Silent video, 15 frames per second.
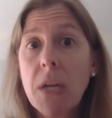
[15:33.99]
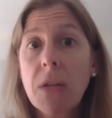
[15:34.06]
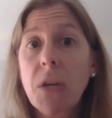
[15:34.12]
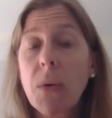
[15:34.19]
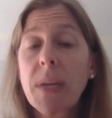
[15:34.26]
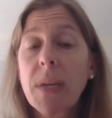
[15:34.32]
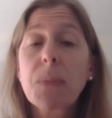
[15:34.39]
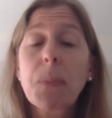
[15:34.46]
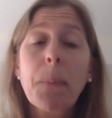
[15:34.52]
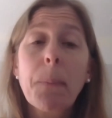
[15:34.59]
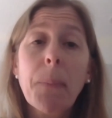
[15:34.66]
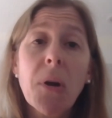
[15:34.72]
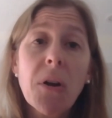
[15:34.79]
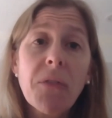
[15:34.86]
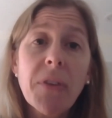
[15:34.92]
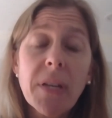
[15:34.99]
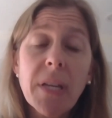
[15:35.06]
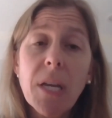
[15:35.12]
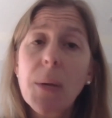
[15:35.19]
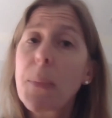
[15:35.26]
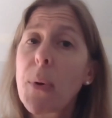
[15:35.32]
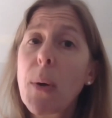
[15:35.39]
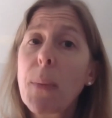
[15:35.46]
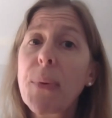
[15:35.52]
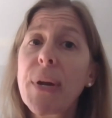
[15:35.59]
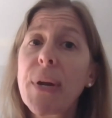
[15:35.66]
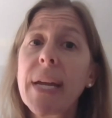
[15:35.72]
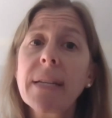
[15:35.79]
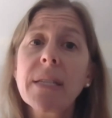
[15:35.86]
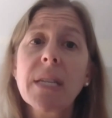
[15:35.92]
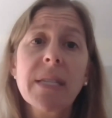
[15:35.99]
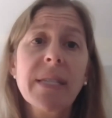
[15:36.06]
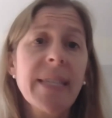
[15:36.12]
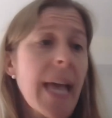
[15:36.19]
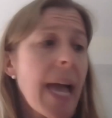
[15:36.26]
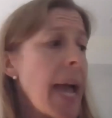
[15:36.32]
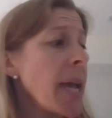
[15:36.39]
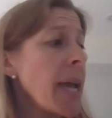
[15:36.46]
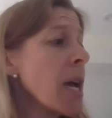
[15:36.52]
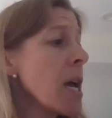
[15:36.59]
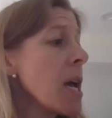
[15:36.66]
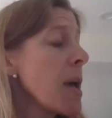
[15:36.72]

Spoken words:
So it's perfectly appropriate to say